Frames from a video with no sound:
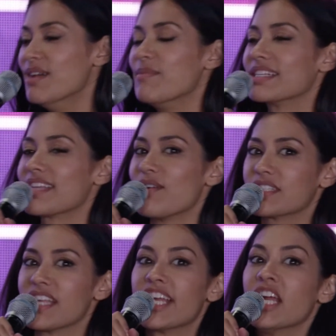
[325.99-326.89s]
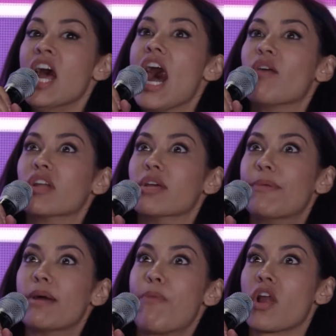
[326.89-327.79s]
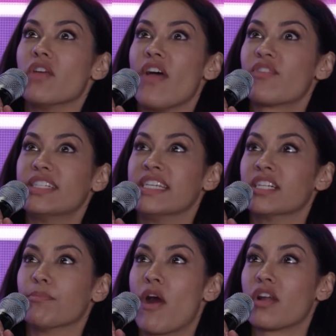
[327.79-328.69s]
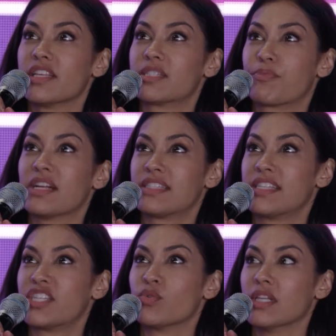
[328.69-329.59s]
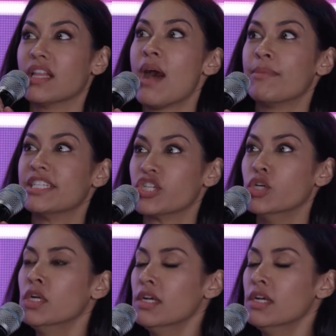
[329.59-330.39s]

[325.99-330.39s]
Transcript: Because I was like, I want to be a part of every single part of this process that you will allow me to.